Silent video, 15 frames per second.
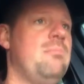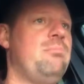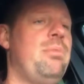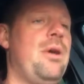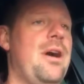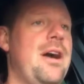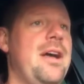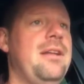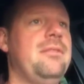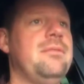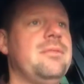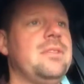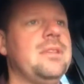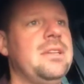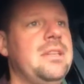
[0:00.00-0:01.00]
but
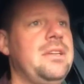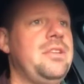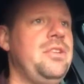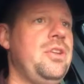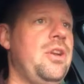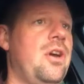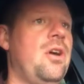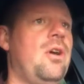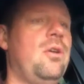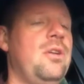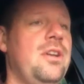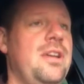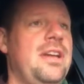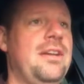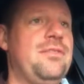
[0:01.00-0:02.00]
you know,
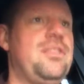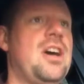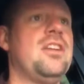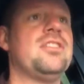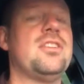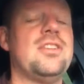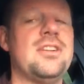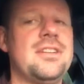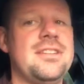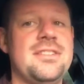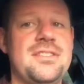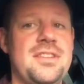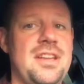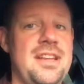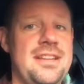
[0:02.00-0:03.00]
if Dunkirk
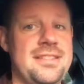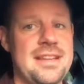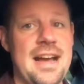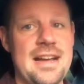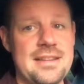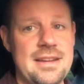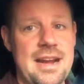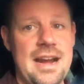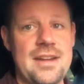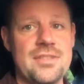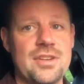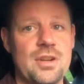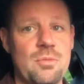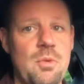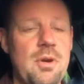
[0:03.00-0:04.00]
is is
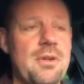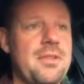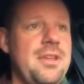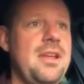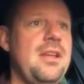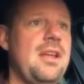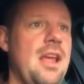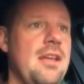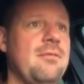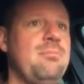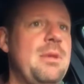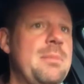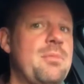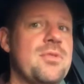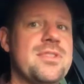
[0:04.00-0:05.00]
Oscar worthy in
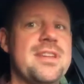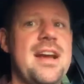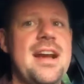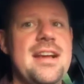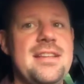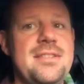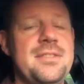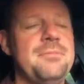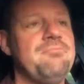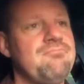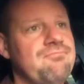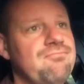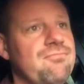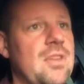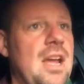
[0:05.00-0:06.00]
people's eyes,
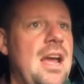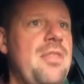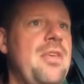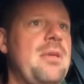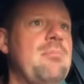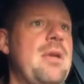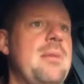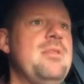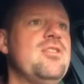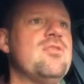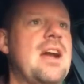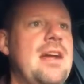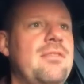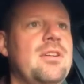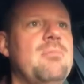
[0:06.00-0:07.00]
I think Baby
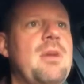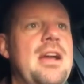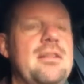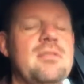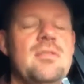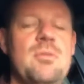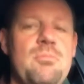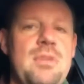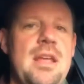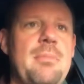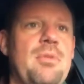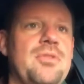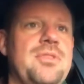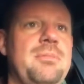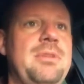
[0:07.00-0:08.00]
Driver might be
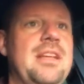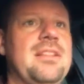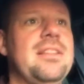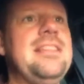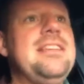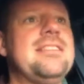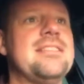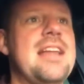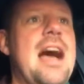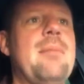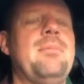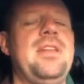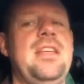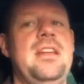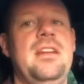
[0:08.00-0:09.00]
able to be at least
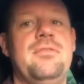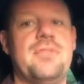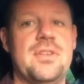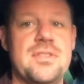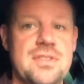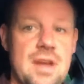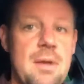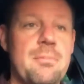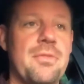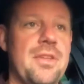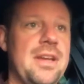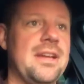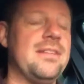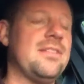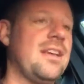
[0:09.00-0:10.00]
nominated for some
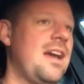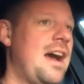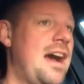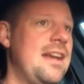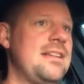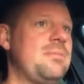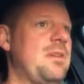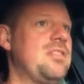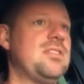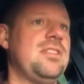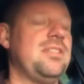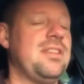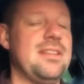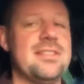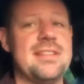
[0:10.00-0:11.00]
things. I
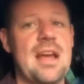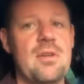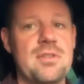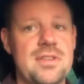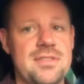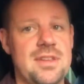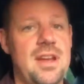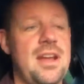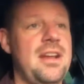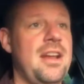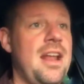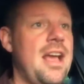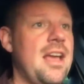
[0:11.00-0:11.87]
especially think sound design and